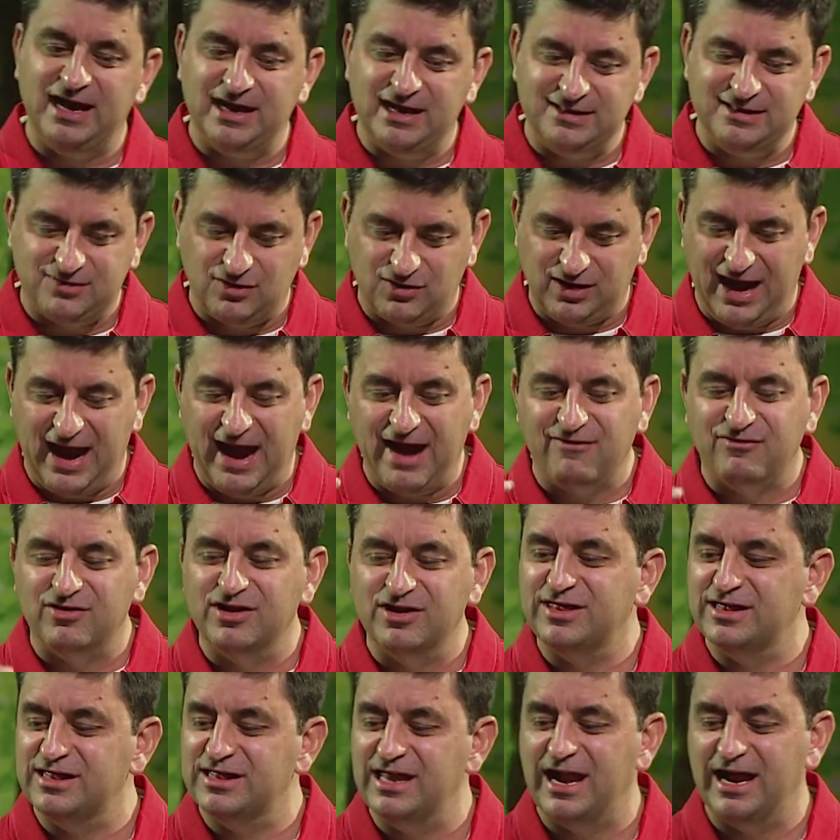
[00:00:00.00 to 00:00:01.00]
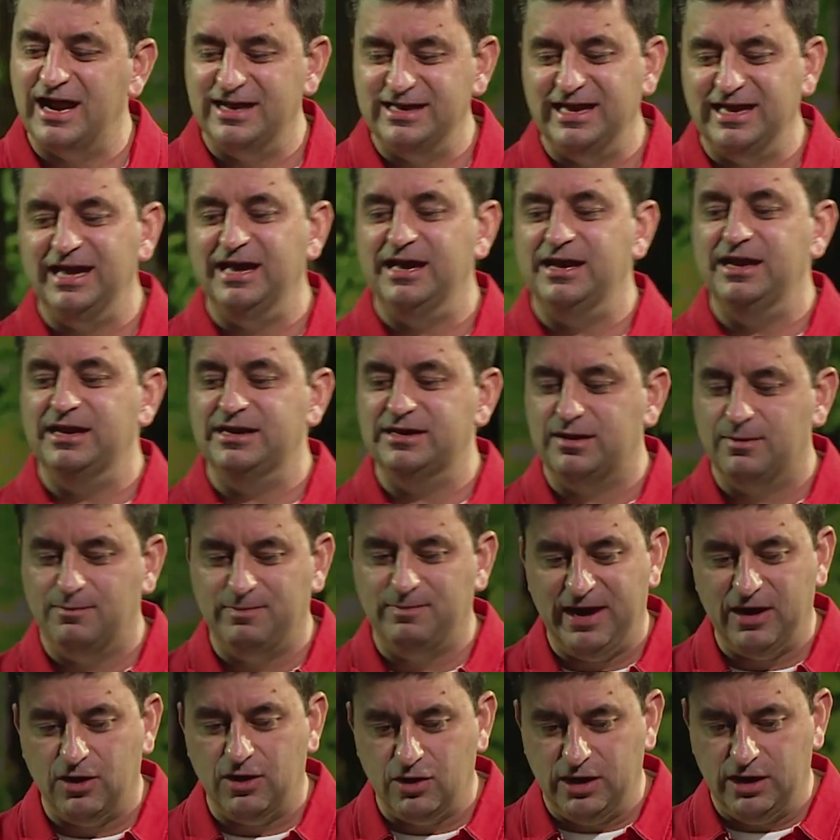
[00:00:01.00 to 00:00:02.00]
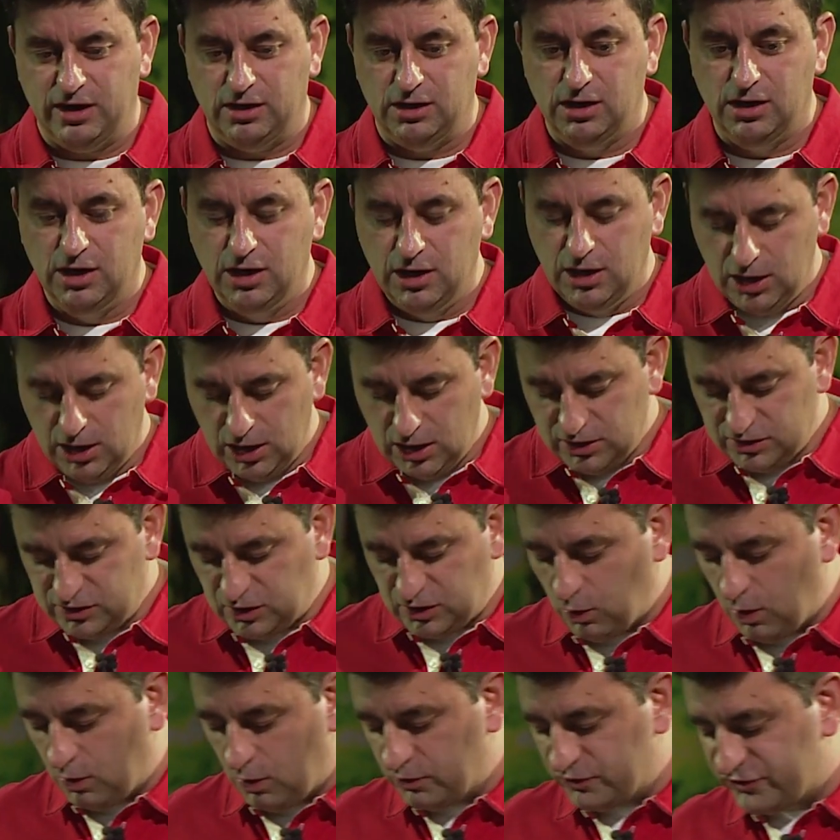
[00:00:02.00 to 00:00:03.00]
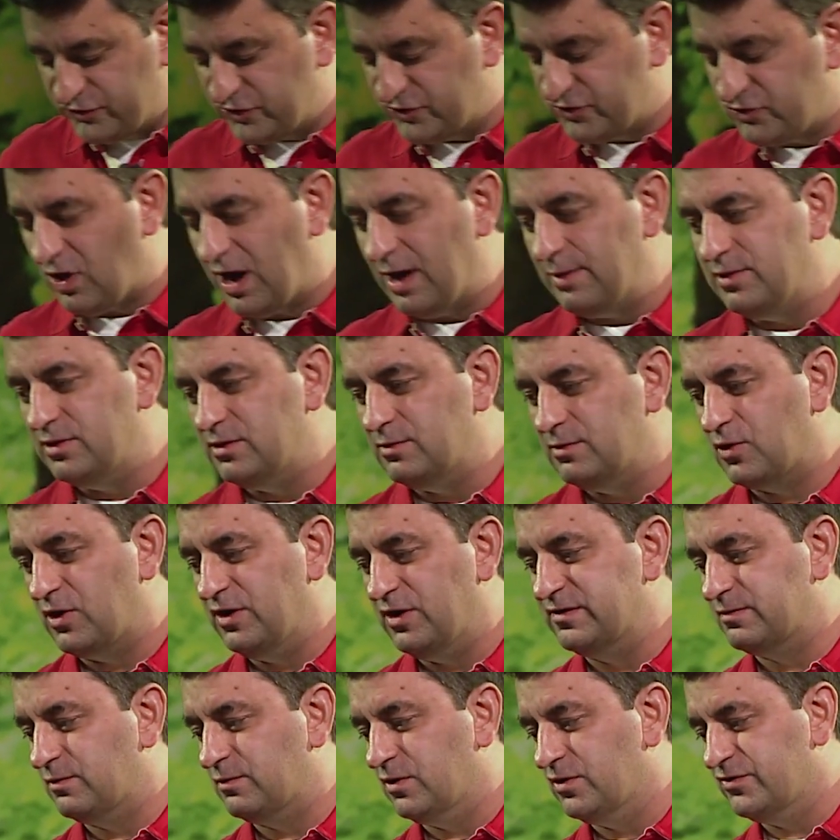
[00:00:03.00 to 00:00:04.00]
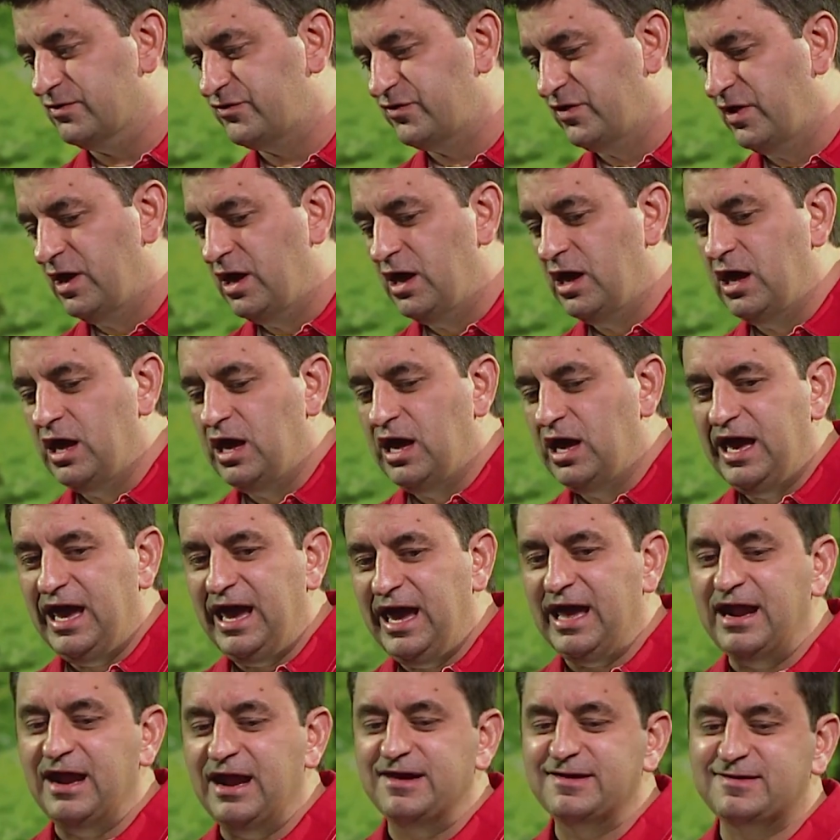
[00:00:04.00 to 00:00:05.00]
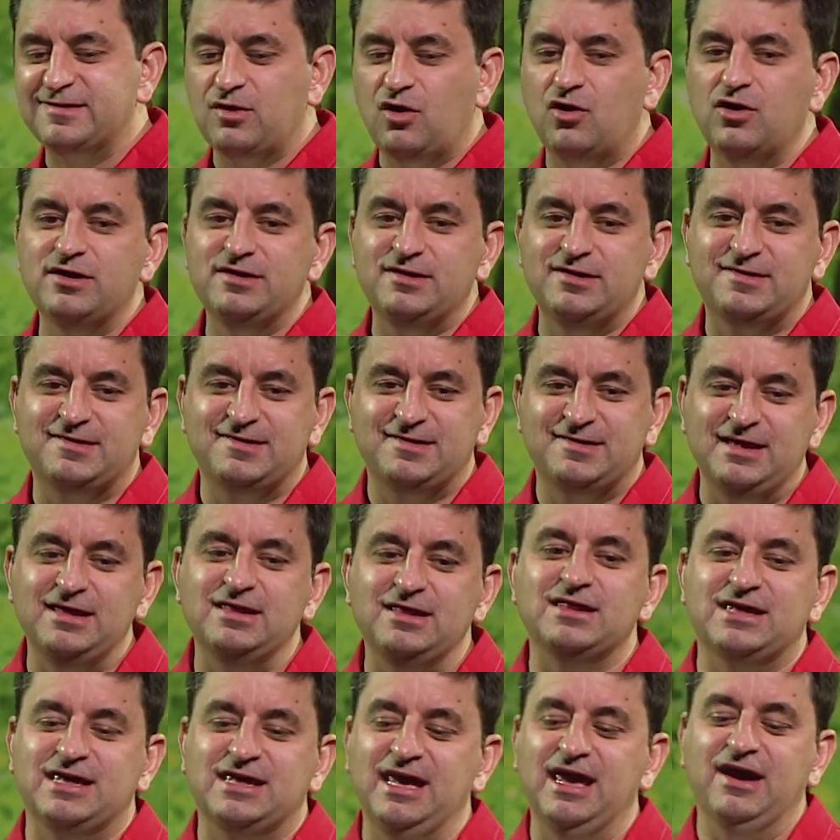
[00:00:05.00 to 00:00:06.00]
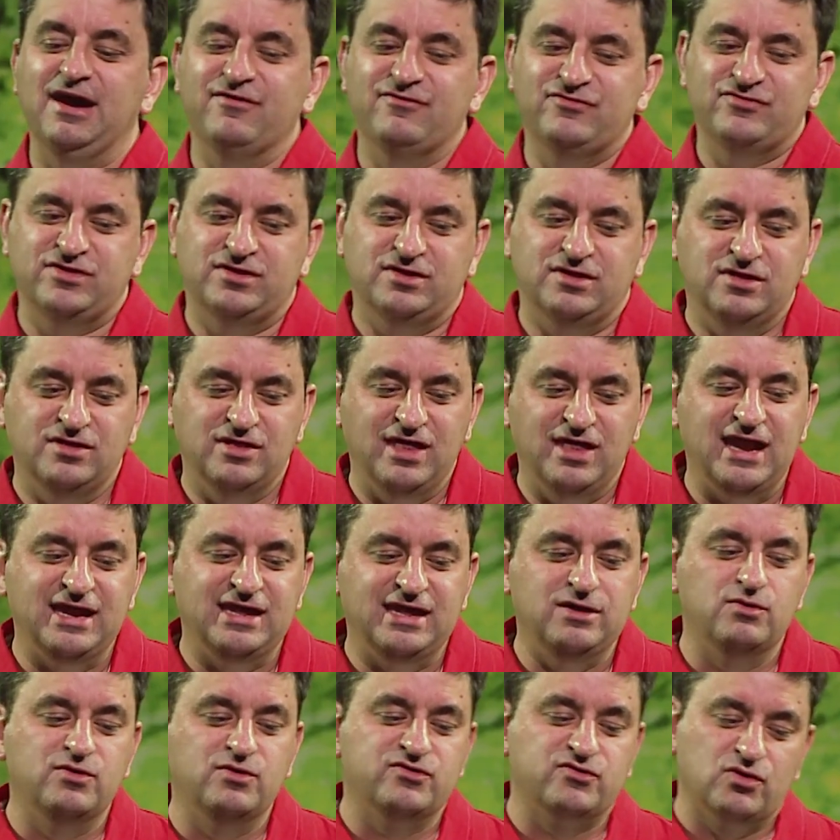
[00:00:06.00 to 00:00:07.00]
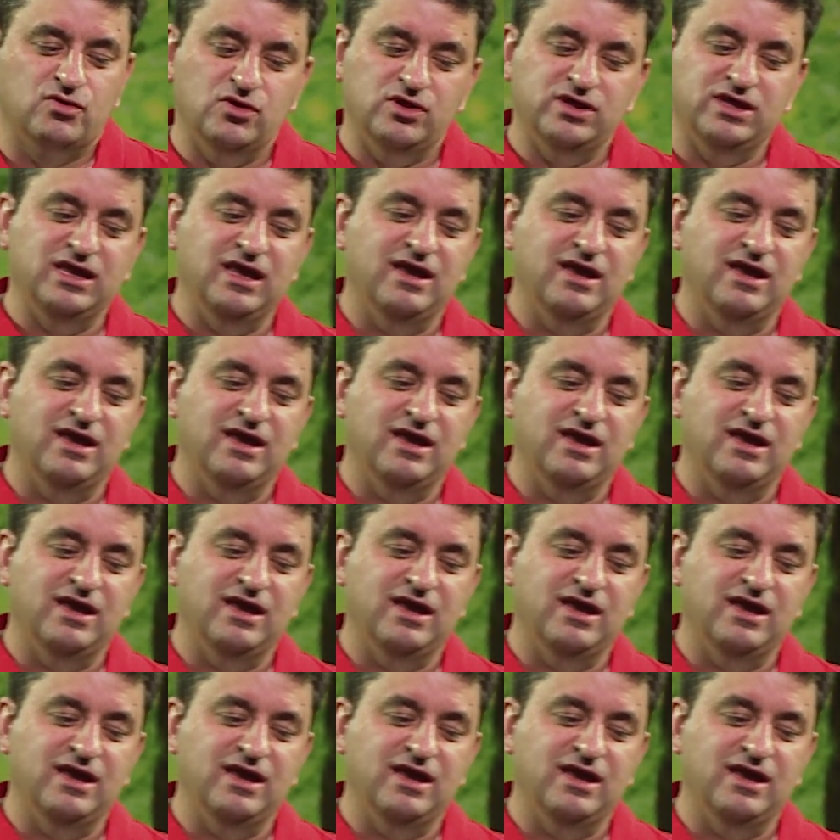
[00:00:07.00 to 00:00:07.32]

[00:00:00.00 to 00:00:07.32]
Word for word: And I took everything that I did and compared it to what was described in the principles. And I started to see the gift that he was really